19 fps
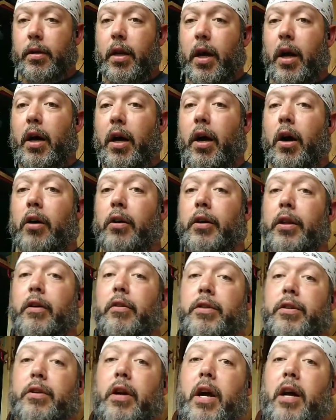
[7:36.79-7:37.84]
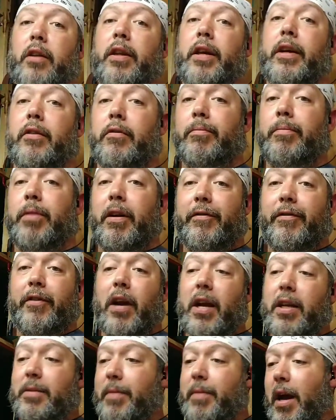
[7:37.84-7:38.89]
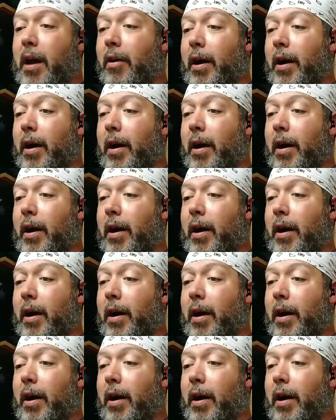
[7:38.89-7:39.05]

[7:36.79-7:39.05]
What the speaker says: not all of those are not legal. But if you're asking